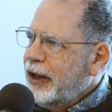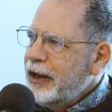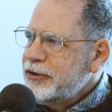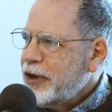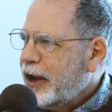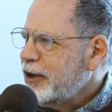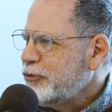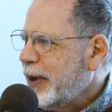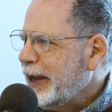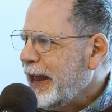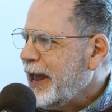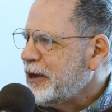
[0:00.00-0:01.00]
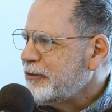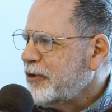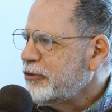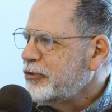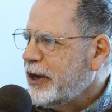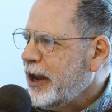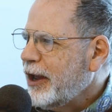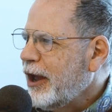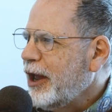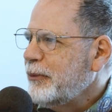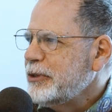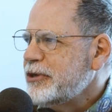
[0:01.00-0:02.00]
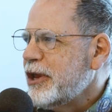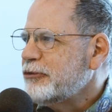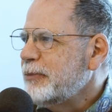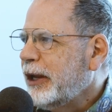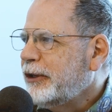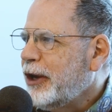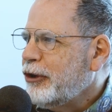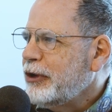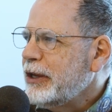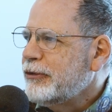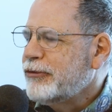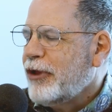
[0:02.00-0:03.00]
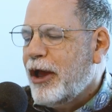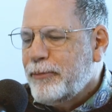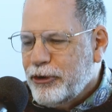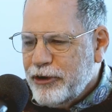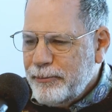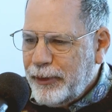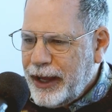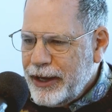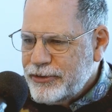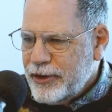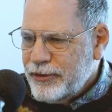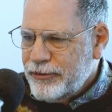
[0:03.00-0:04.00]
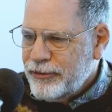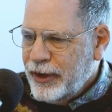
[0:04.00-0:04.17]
And China's way ahead of us on AI, which has military, cyber implications,